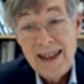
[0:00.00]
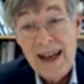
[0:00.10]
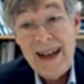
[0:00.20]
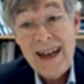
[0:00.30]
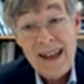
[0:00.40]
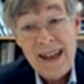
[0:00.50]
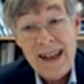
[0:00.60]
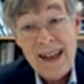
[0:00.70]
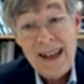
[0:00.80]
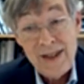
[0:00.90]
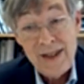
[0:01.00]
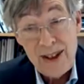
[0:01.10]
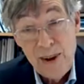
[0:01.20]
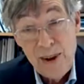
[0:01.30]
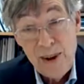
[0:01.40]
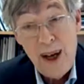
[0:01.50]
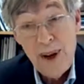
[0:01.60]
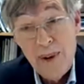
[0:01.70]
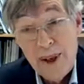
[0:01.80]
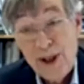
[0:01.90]
Now, that has a quid pro quo,
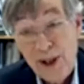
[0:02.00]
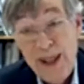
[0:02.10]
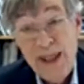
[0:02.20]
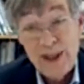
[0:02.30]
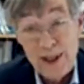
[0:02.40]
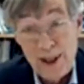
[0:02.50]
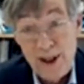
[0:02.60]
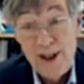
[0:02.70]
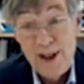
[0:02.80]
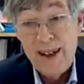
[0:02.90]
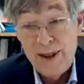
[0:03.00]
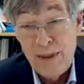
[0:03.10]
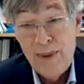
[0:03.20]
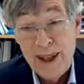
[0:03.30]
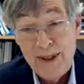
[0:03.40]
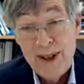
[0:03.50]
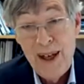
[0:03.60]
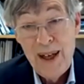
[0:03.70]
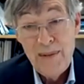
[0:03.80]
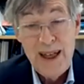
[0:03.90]
which the Greeks and the Cypriots
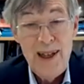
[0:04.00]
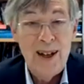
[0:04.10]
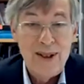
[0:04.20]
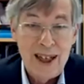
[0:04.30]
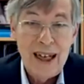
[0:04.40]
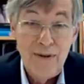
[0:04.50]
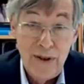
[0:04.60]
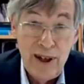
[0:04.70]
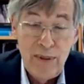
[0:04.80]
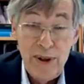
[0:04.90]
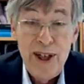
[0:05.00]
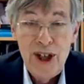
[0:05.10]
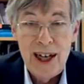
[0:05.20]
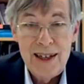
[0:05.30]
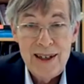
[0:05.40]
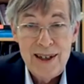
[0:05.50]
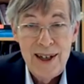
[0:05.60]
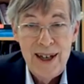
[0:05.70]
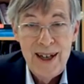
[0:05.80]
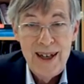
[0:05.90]
may not yet have fully appreciated.
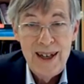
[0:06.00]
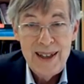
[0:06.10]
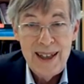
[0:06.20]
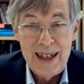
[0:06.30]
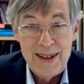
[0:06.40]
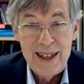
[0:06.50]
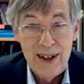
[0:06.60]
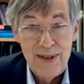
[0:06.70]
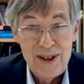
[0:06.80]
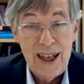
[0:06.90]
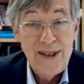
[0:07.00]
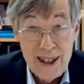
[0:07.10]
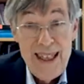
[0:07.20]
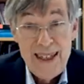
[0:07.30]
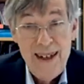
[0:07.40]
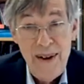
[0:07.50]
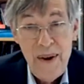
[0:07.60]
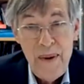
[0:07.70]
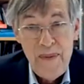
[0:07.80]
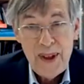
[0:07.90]
That is, it gives us a lean
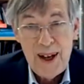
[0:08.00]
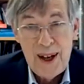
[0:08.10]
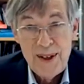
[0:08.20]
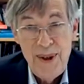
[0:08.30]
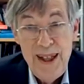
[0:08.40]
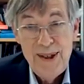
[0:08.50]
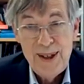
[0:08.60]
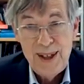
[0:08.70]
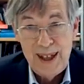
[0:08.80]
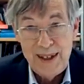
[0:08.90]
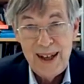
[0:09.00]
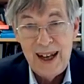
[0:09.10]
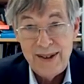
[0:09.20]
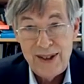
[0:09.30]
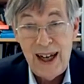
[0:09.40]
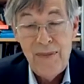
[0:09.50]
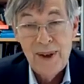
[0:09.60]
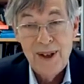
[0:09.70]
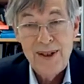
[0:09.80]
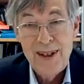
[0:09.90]
on Greece and
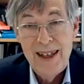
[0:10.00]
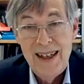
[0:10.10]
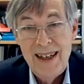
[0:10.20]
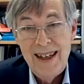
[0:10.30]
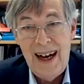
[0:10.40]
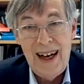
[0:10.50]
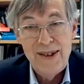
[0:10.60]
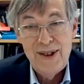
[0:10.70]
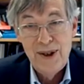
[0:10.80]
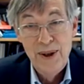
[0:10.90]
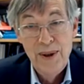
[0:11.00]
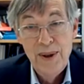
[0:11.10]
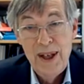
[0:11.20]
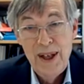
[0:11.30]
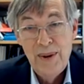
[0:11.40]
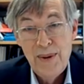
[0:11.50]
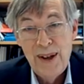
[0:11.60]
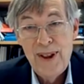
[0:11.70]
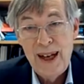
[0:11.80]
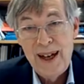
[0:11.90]
Cyprus as to
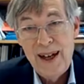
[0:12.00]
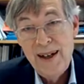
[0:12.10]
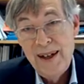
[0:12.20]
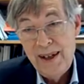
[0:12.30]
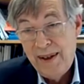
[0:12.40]
what their